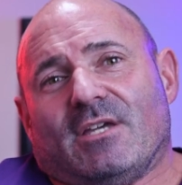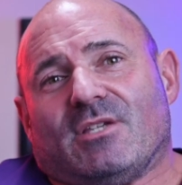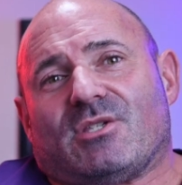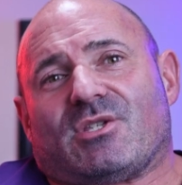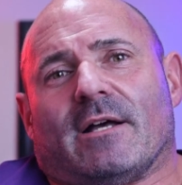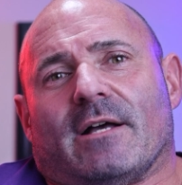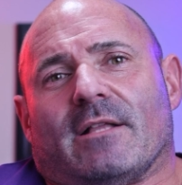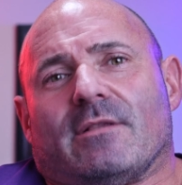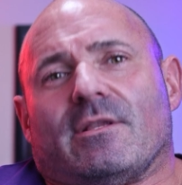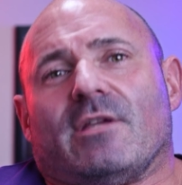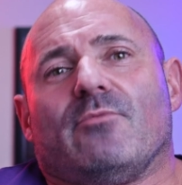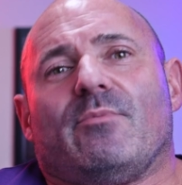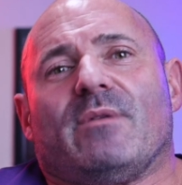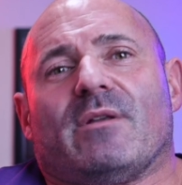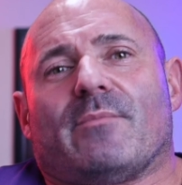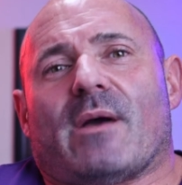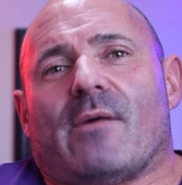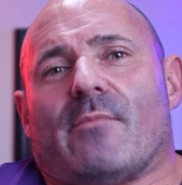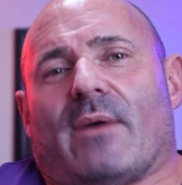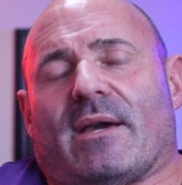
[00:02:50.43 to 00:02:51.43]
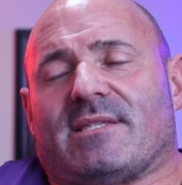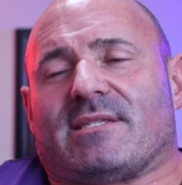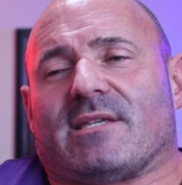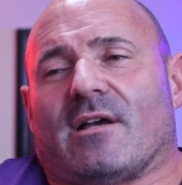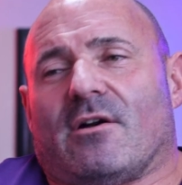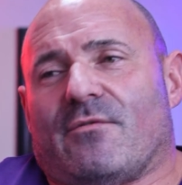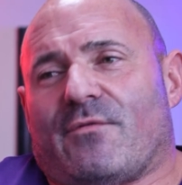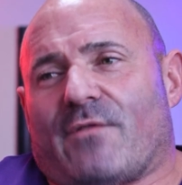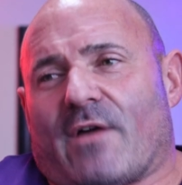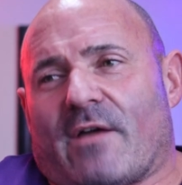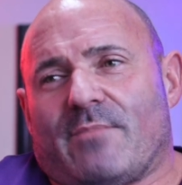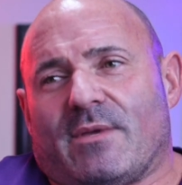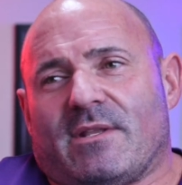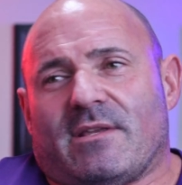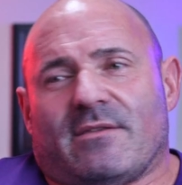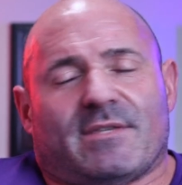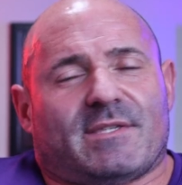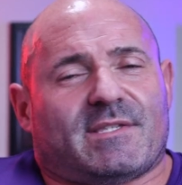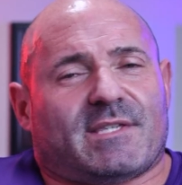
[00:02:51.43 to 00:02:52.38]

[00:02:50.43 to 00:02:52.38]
A little bit about myself. I've been in